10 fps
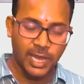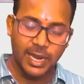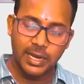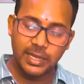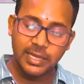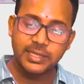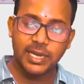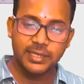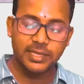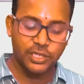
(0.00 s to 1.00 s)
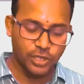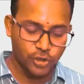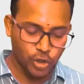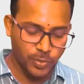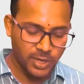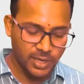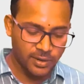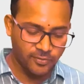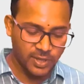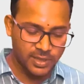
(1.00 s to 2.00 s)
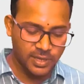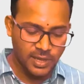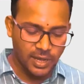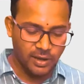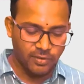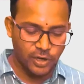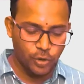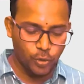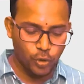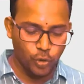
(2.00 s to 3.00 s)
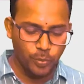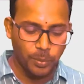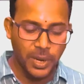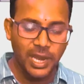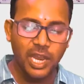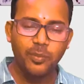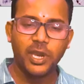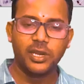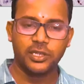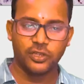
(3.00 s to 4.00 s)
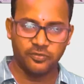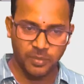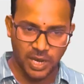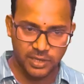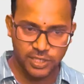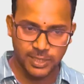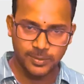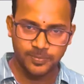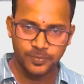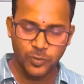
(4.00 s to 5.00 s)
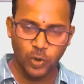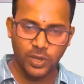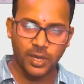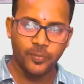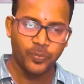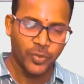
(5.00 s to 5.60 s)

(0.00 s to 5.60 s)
and this excision should be done with a 1 to 2 millimeters of margin. Okay.